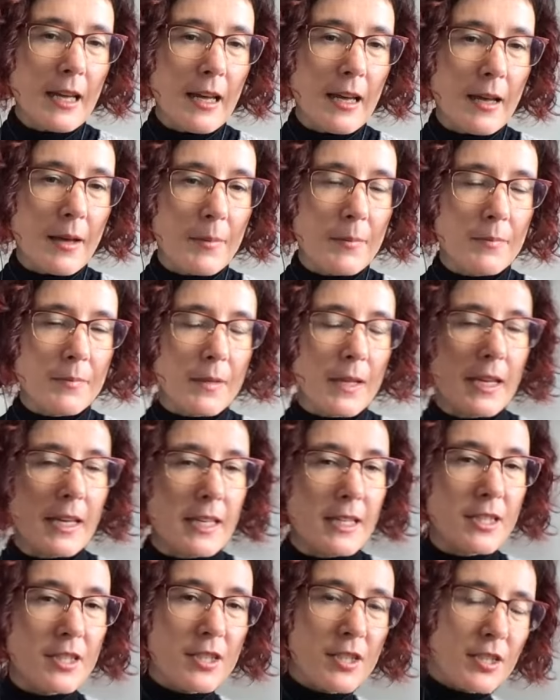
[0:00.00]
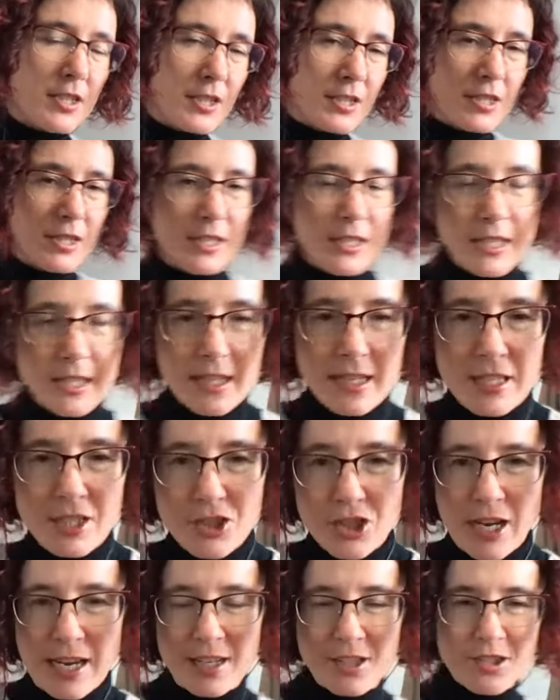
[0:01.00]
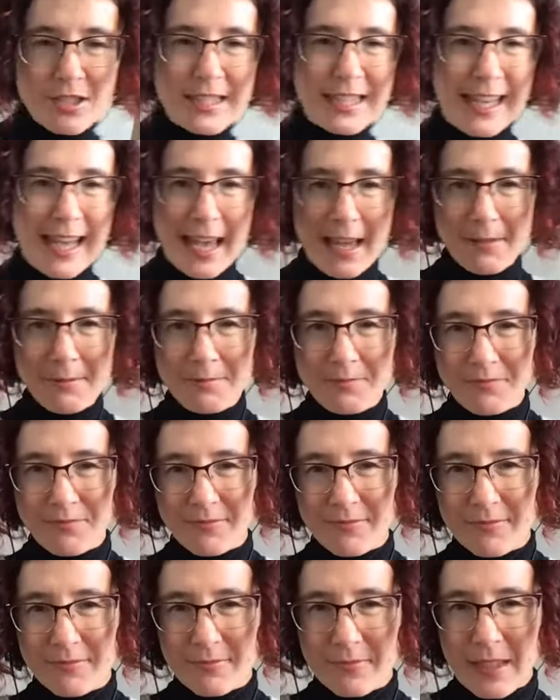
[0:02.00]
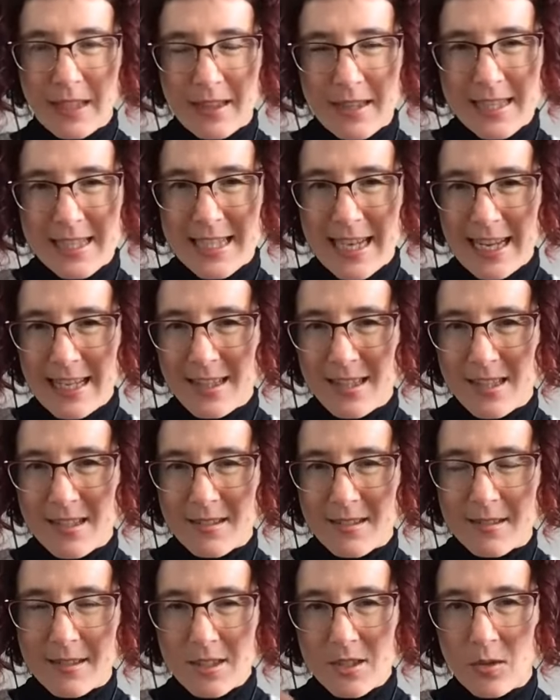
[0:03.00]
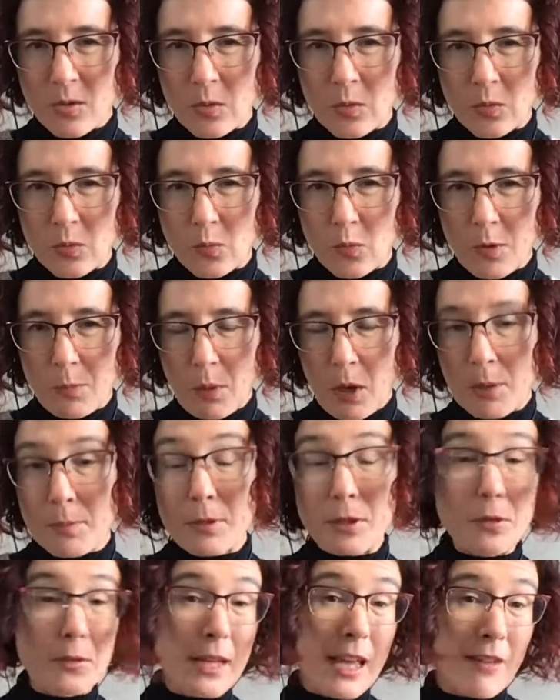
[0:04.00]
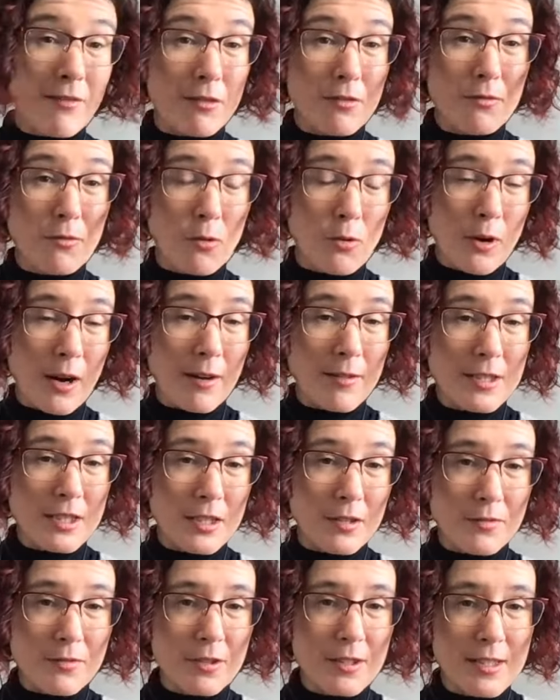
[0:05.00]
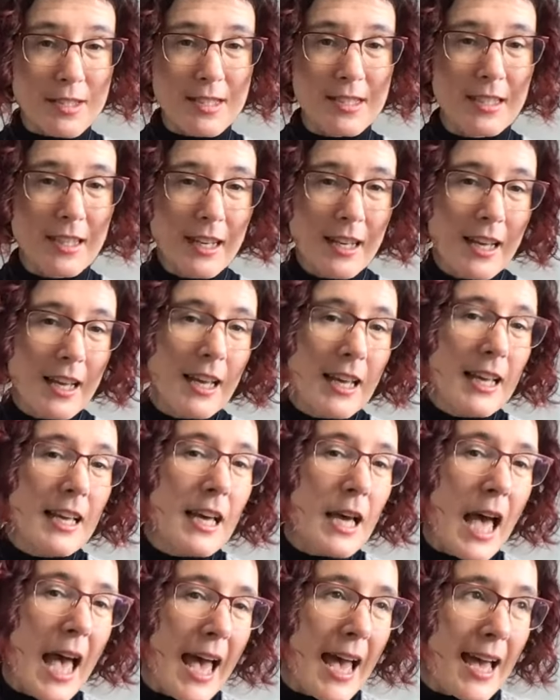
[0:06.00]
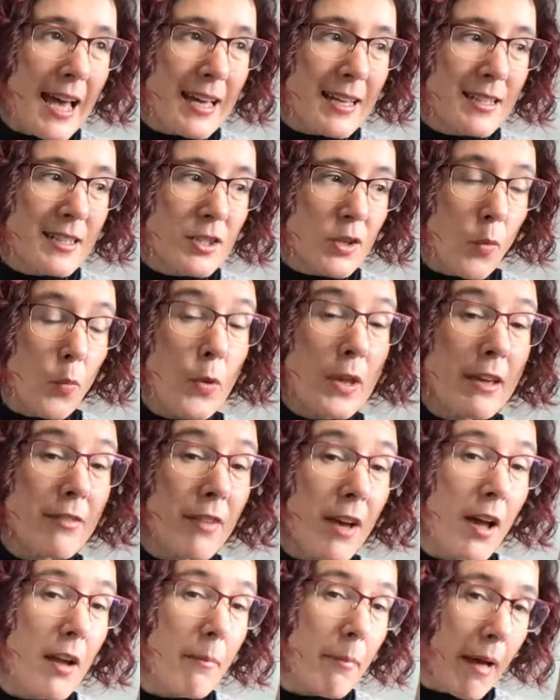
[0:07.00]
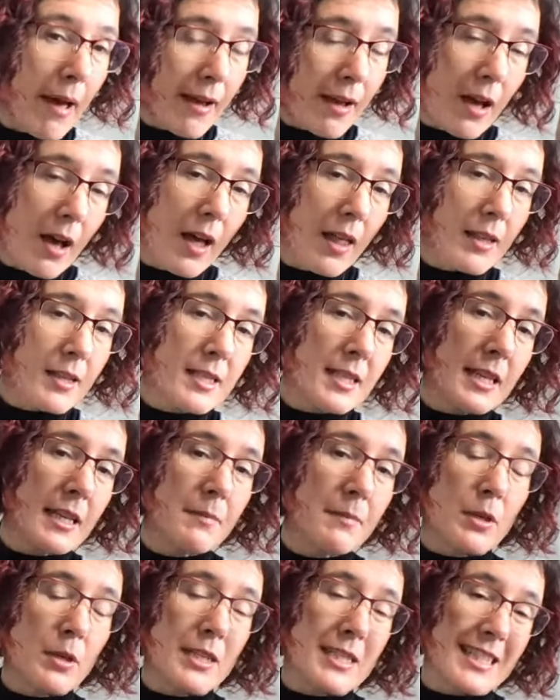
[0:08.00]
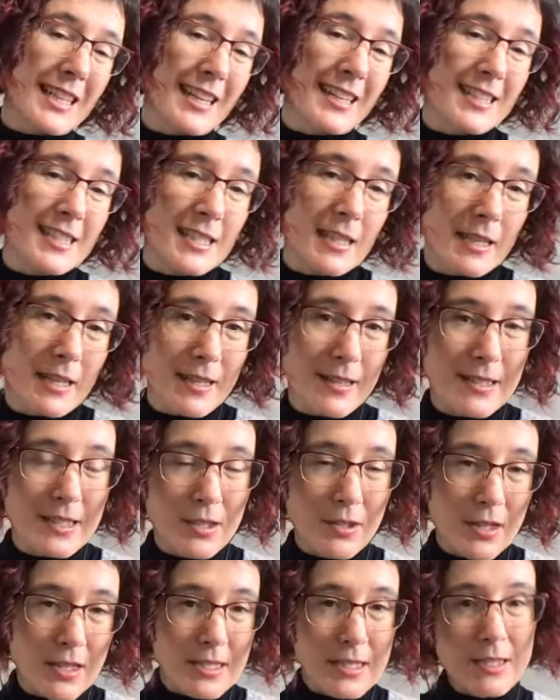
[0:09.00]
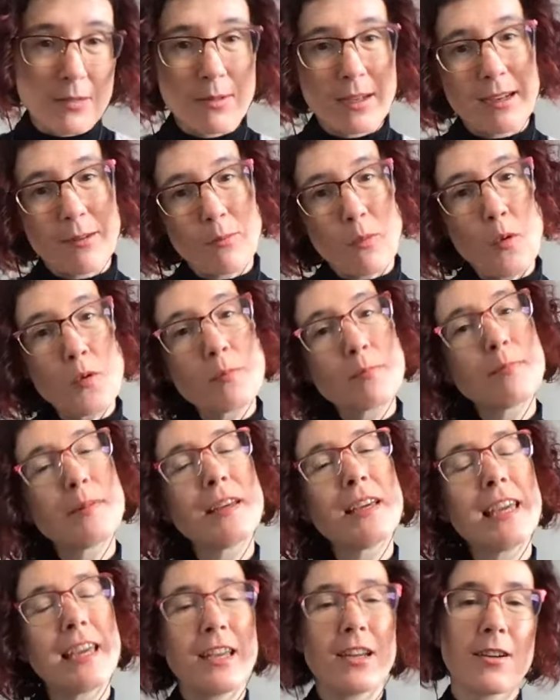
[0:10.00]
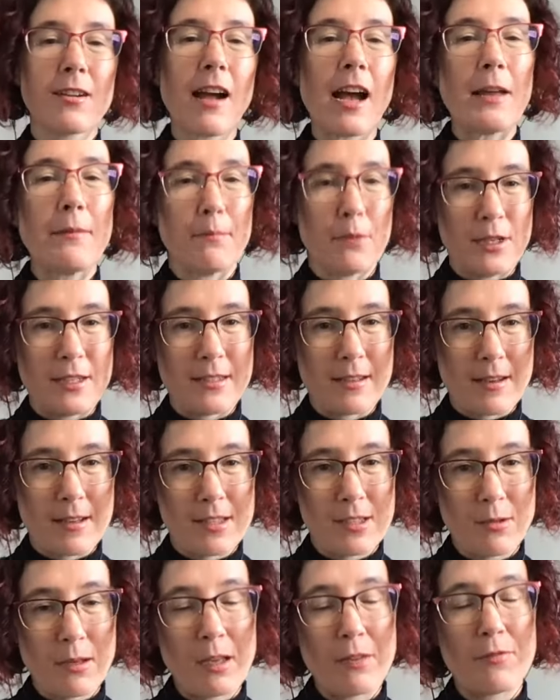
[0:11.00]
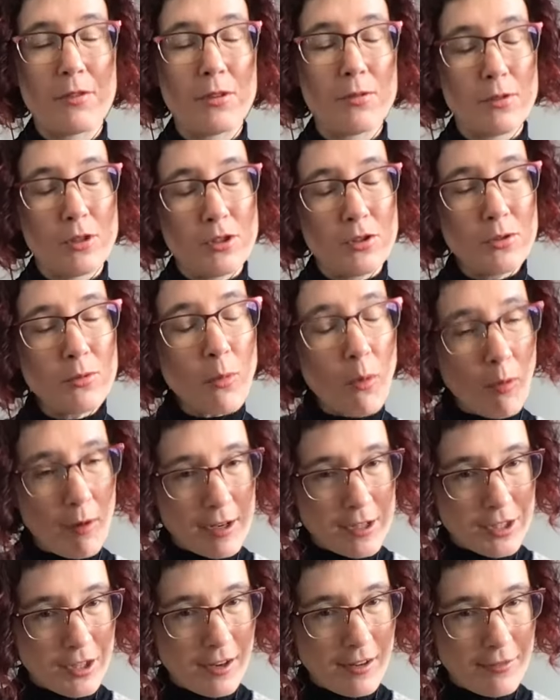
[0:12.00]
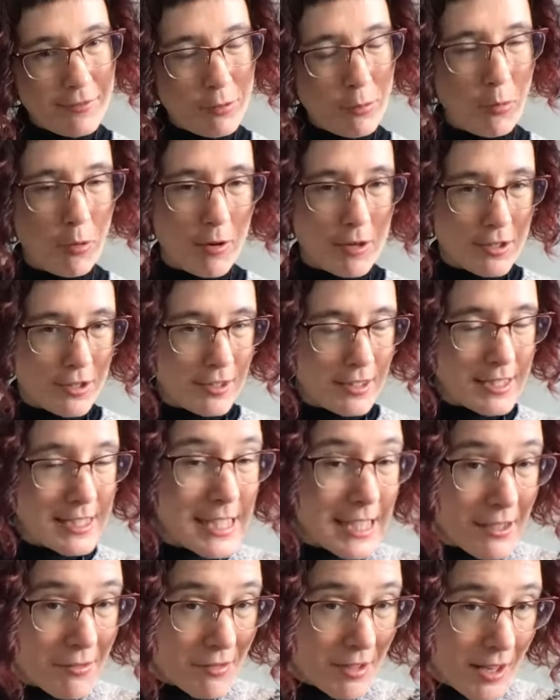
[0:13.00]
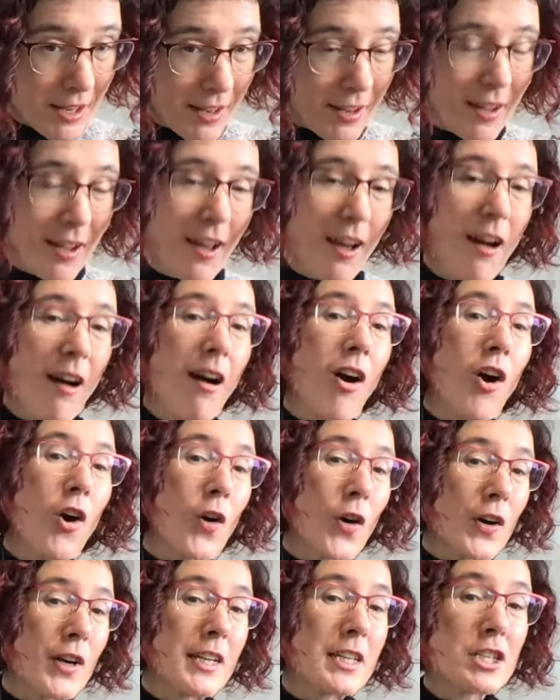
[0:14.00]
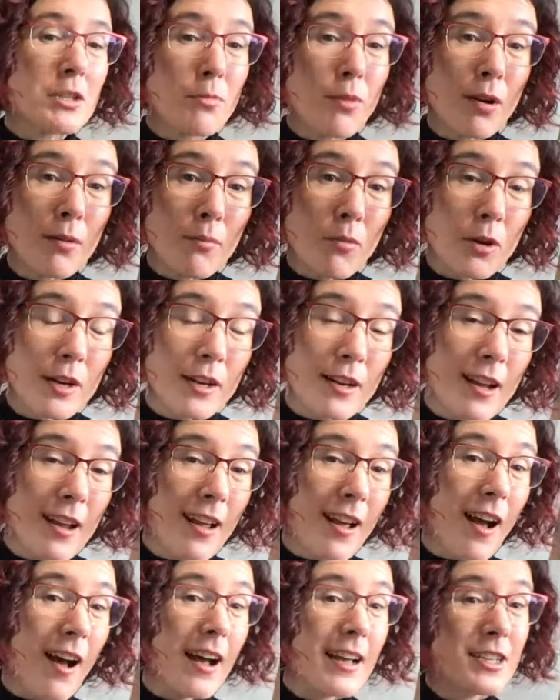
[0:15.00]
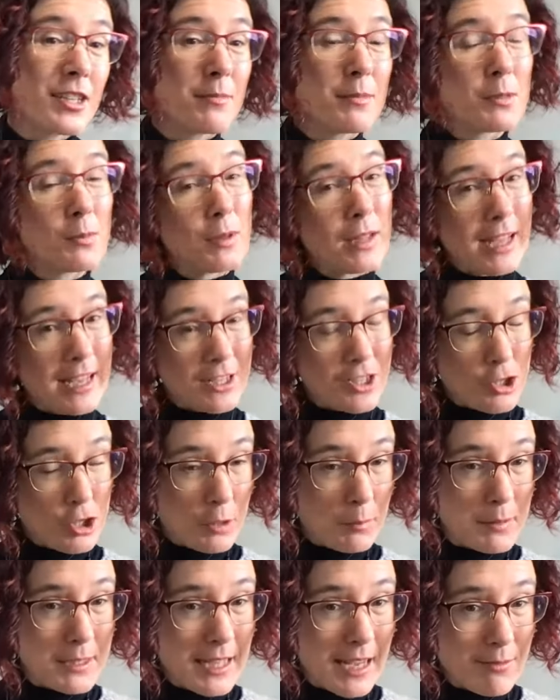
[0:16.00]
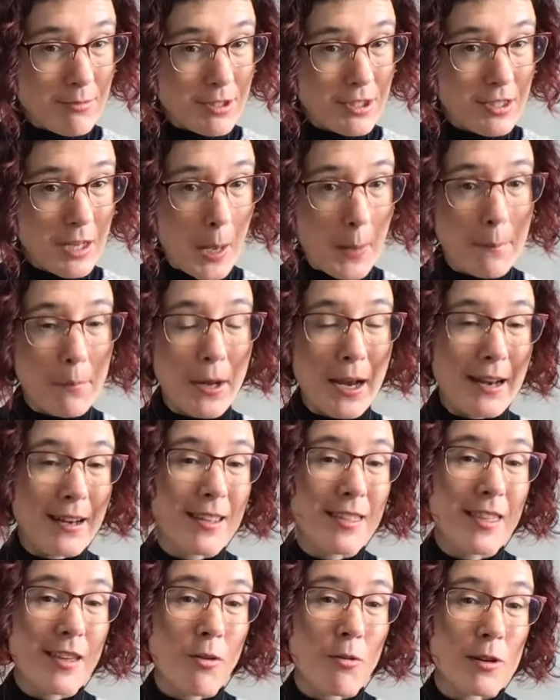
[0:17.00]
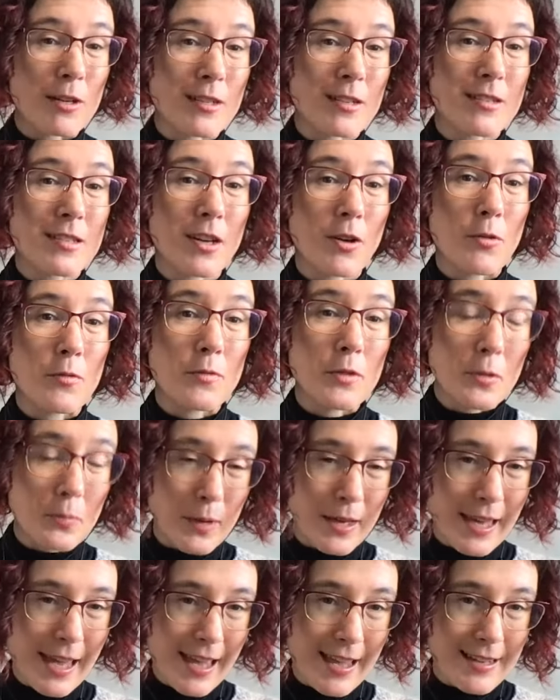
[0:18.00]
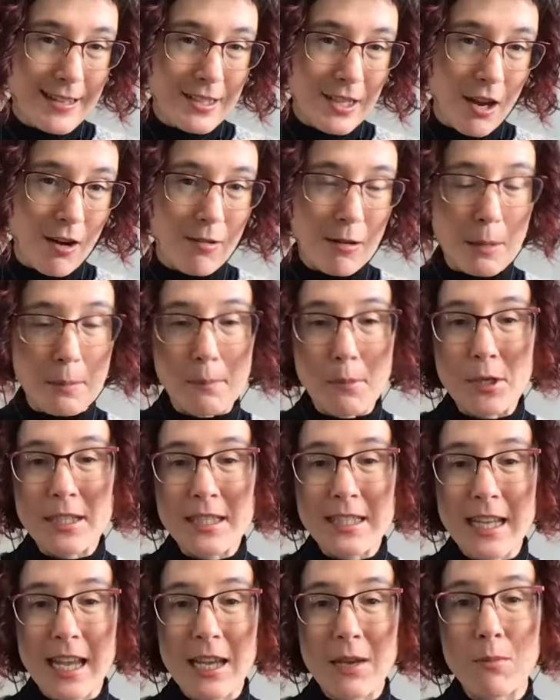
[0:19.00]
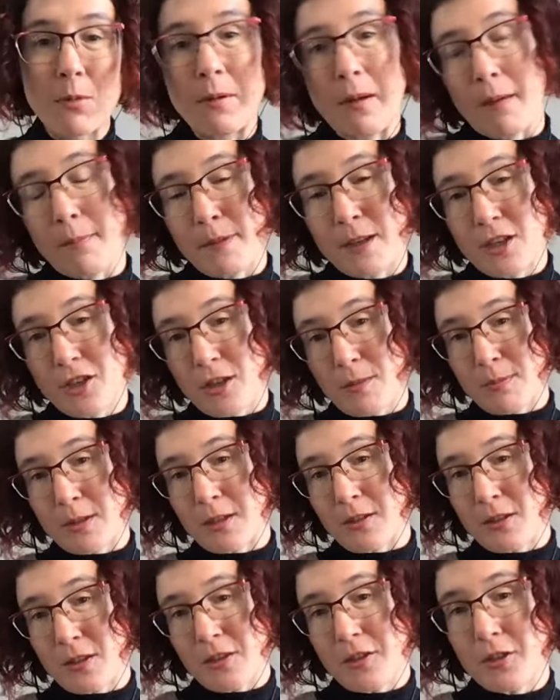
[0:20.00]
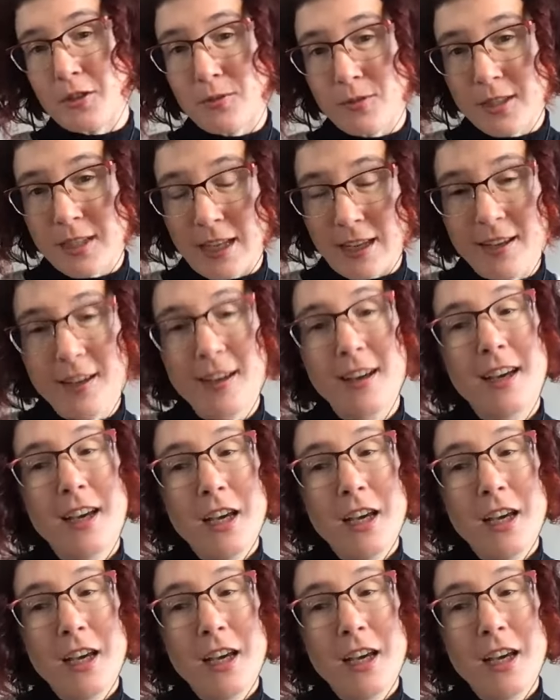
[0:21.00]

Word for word: um, it it changes again in the states. So we'll probably only have a four hour difference and we have got a bank holiday on Monday. It's a so this we won't be here on Monday. So if you do order, if you order this evening or early tomorrow morning, items will get shipped out. But anything ordered over the weekend or on Monday will not be shipped until Tuesday.